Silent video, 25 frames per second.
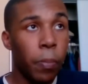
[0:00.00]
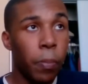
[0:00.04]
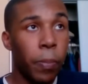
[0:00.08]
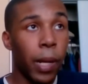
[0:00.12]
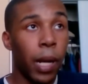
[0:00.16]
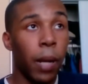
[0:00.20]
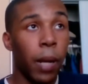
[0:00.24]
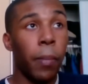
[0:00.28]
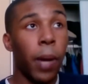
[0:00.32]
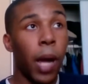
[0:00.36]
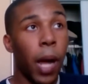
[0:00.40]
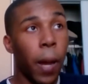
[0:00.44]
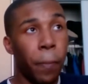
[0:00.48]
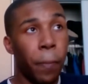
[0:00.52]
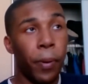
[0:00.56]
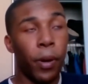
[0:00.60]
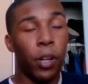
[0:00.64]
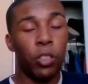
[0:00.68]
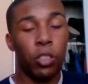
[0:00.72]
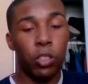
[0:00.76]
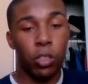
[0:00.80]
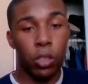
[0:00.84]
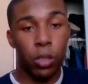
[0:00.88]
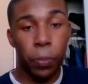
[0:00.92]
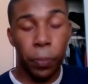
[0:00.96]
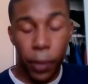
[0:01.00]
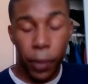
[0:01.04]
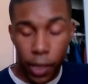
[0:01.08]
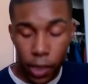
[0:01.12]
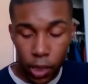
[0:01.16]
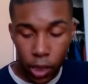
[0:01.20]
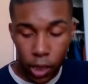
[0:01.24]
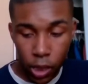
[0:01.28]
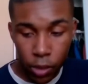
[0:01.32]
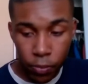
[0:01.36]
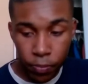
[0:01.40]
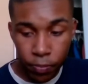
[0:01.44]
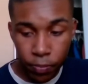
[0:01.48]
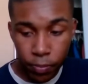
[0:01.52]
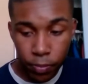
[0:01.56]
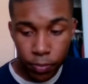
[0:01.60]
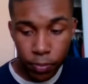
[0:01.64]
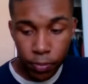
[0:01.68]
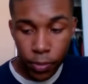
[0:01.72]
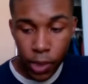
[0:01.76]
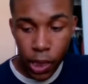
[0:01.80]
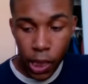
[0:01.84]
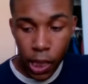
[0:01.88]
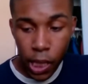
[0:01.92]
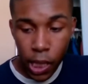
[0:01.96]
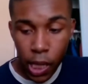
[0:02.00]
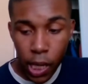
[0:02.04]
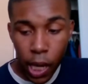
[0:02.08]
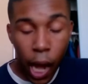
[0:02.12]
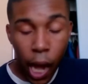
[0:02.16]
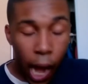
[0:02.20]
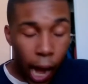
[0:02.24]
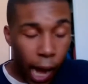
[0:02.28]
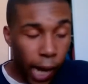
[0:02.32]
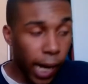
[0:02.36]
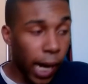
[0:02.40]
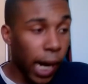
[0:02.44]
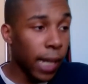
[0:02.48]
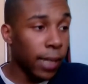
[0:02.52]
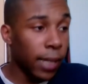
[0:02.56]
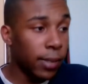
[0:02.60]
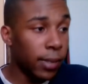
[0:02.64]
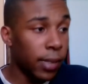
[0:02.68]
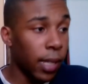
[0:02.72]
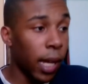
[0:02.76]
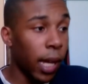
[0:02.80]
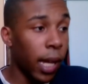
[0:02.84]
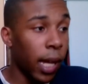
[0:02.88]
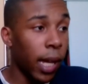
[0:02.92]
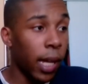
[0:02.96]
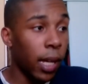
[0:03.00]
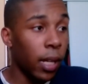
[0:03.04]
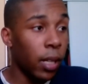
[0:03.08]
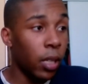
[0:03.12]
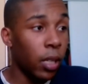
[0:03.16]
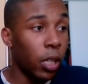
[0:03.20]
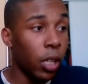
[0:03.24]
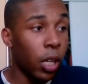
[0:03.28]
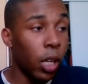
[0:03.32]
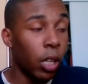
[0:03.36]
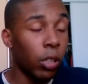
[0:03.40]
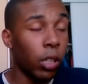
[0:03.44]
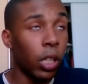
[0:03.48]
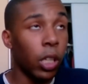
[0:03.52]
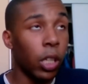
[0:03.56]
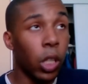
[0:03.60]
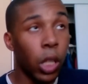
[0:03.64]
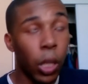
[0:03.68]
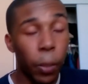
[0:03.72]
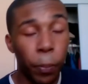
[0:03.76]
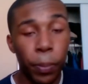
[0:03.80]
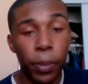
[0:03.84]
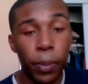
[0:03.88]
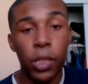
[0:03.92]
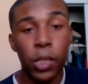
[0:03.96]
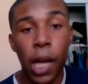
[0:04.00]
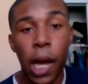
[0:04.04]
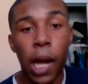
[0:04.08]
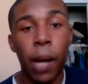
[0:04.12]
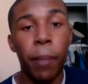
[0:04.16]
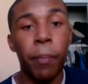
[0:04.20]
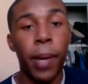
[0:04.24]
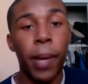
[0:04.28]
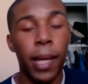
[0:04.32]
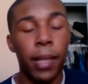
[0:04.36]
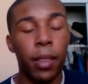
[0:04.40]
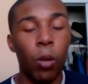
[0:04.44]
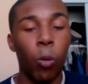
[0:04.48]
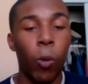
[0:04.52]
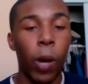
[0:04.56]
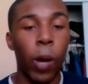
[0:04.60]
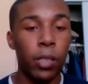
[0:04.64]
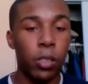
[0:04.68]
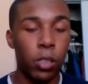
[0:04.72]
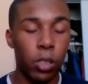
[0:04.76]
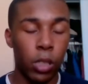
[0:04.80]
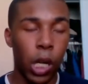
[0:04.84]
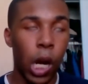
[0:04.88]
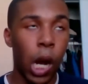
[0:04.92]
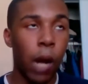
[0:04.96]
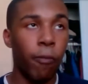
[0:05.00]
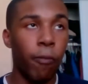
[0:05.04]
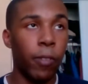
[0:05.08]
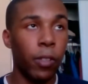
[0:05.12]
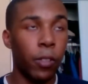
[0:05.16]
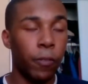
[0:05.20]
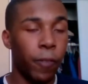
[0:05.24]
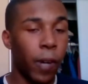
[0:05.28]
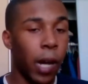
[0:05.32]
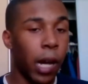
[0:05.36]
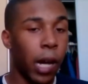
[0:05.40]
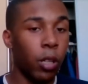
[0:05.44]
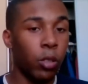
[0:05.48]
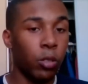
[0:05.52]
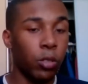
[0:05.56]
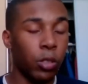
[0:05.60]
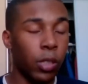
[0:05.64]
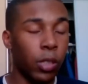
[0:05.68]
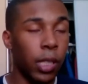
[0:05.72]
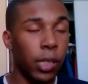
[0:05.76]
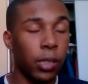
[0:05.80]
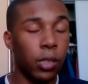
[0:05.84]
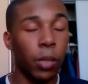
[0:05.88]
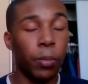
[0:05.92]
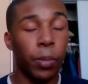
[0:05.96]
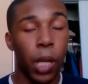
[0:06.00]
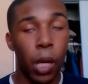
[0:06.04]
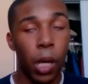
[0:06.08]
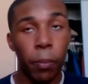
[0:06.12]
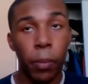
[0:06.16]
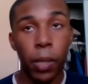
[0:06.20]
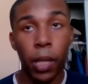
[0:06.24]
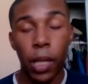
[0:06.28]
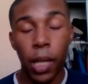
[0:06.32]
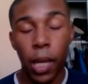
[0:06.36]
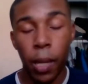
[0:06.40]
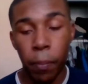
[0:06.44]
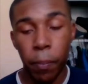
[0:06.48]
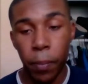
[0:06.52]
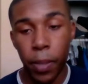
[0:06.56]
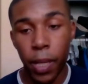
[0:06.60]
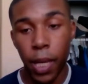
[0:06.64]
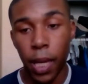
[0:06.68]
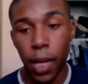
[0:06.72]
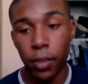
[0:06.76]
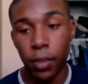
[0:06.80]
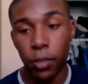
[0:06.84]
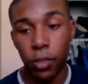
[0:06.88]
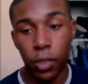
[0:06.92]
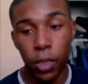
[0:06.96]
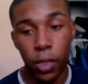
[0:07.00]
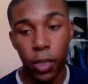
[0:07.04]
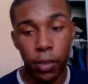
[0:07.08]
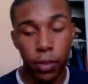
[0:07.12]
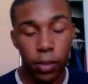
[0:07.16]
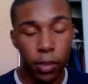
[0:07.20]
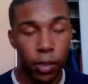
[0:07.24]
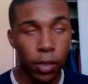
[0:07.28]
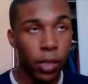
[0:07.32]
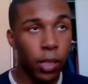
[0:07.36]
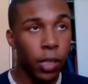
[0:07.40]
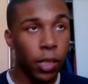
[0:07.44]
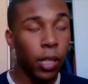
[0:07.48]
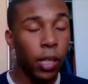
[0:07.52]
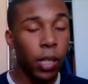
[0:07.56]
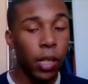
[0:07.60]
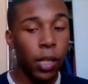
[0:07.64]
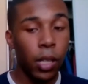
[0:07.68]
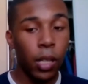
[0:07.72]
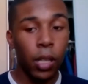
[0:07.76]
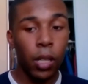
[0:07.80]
But in my personal opinion, I gotta say, you know, the Clippers gotta make the Western Conference Finals this upcoming NBA season.